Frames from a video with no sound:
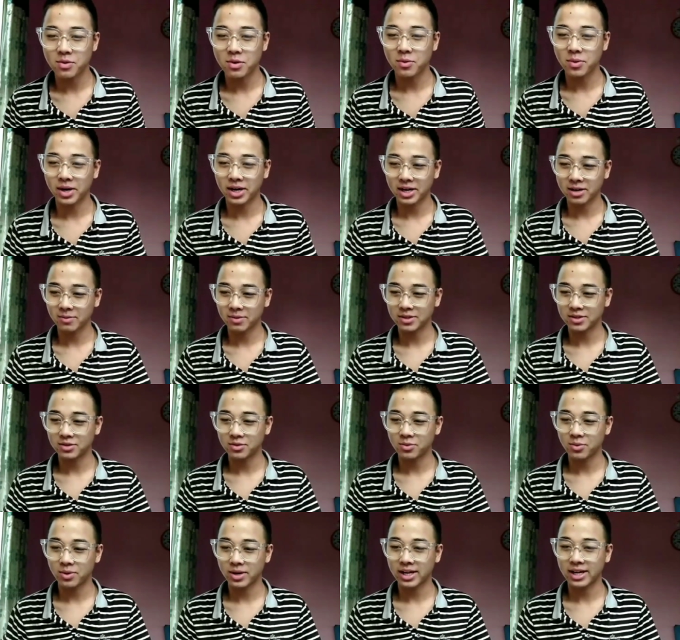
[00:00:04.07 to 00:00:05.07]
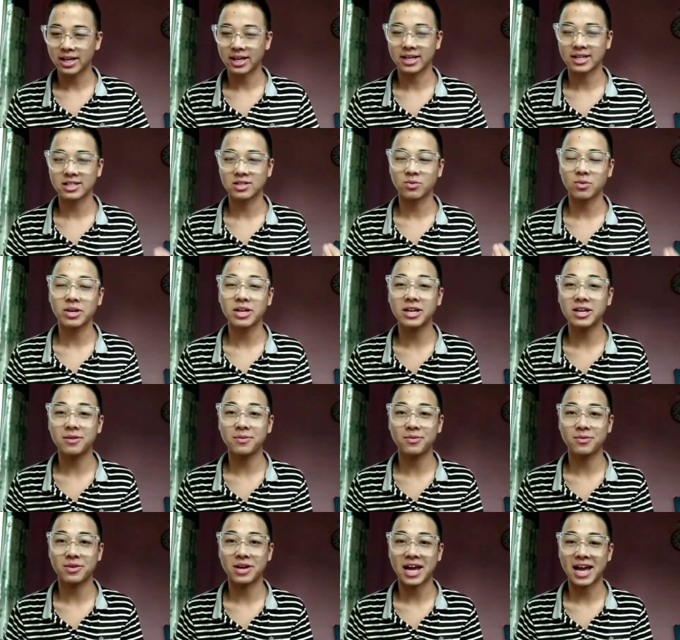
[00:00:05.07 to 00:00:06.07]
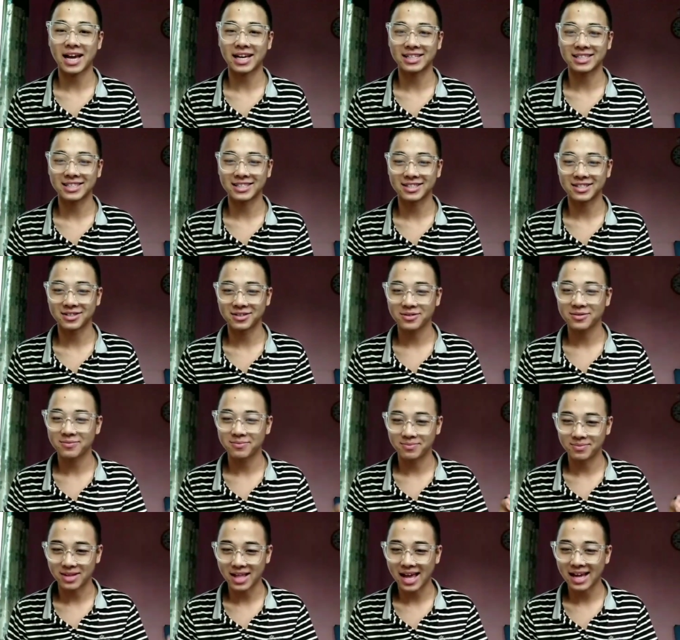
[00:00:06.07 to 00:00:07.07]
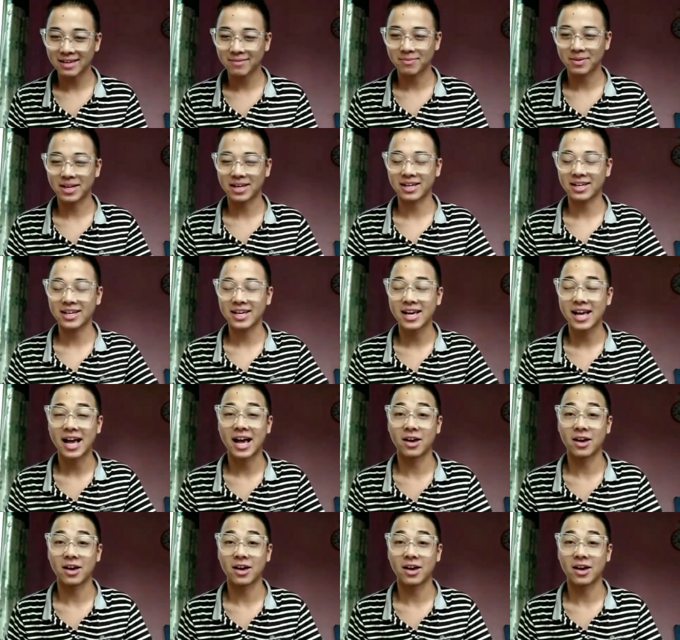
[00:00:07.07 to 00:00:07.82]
what we're gonna be doing is we're gonna be reacting to BLACKPINK,